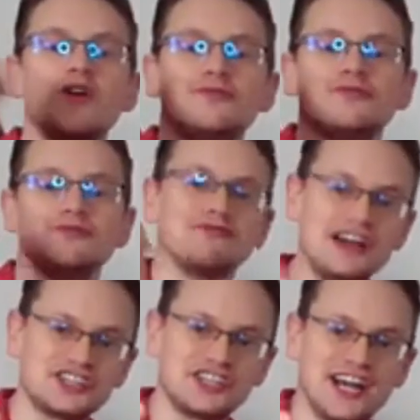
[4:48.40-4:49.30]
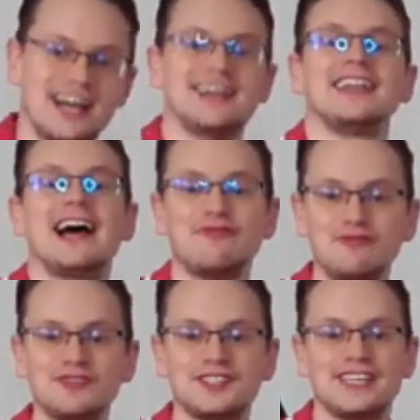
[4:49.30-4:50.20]
Russia, La
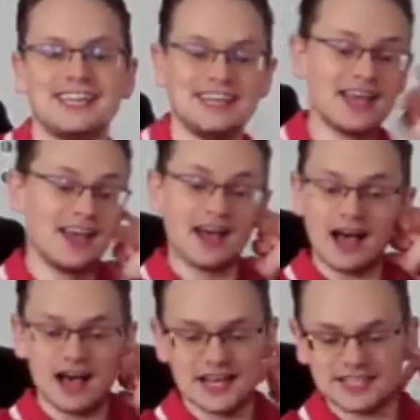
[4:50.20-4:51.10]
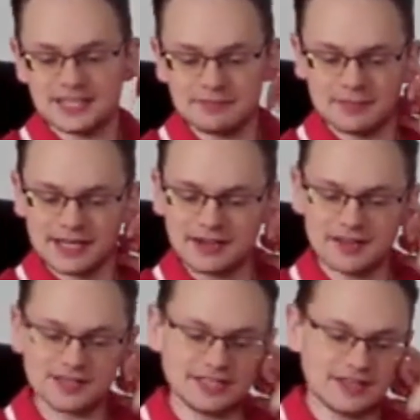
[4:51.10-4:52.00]
Russie. Simply
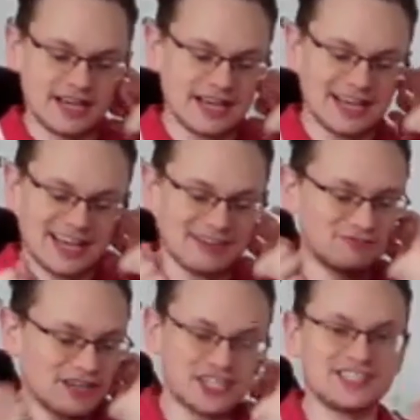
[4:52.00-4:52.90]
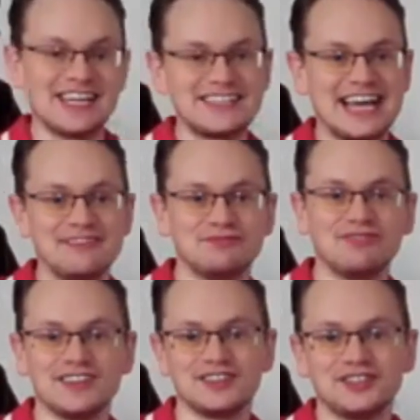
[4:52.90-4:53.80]
because Russia tend to have a
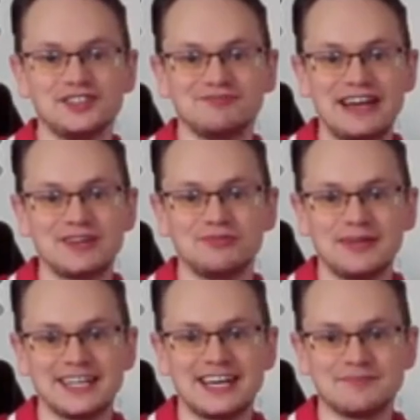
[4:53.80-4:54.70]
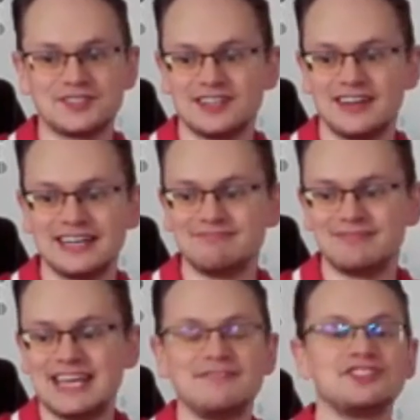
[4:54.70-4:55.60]
rather good record when it comes to like
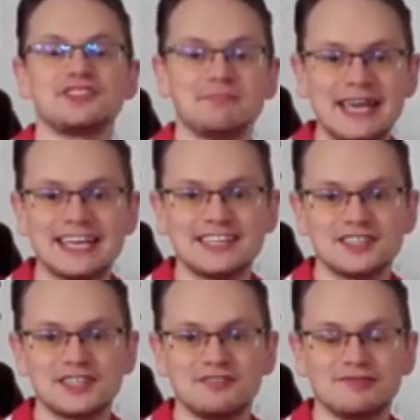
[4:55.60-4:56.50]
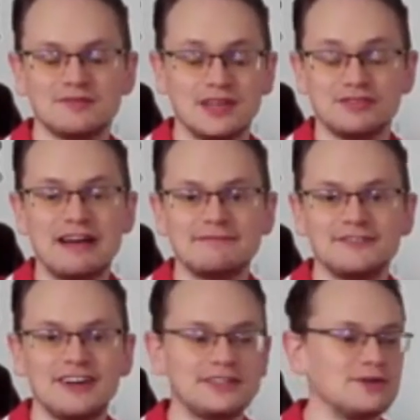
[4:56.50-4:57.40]
even just making it to the grand
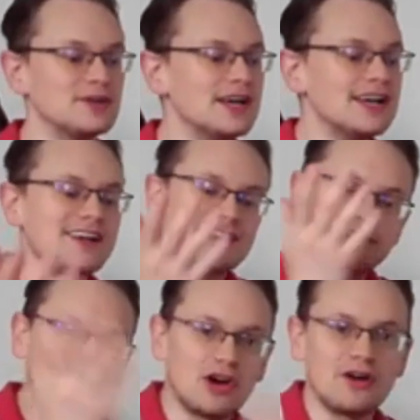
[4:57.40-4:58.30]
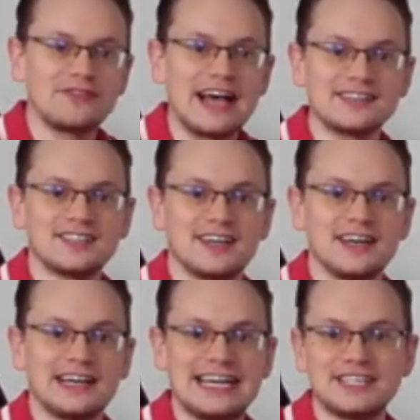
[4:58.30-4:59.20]
final. They've got
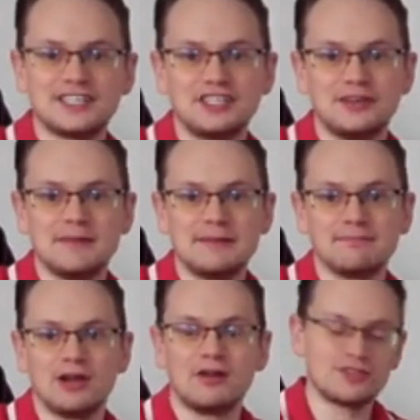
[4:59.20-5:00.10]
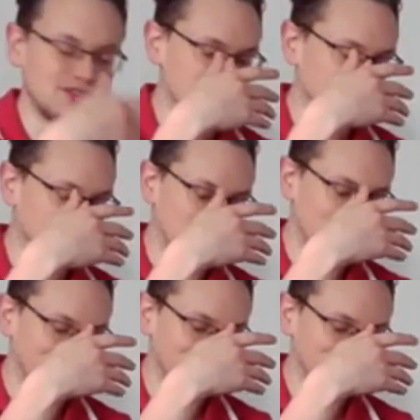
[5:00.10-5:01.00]
that Eastern European bloc to
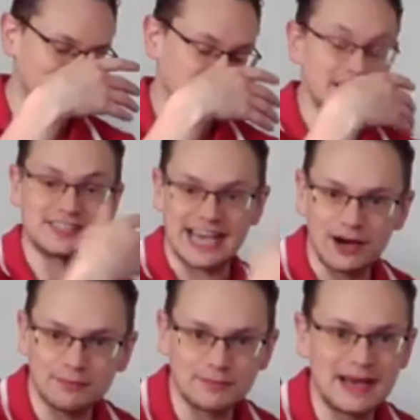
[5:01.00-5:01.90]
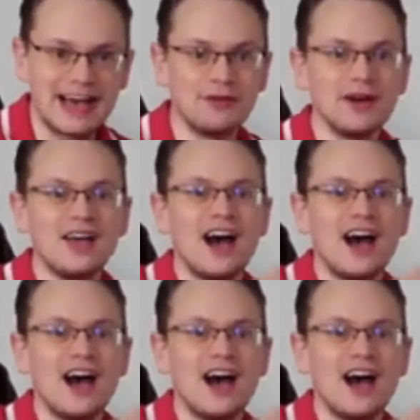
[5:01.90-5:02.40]
to help them out.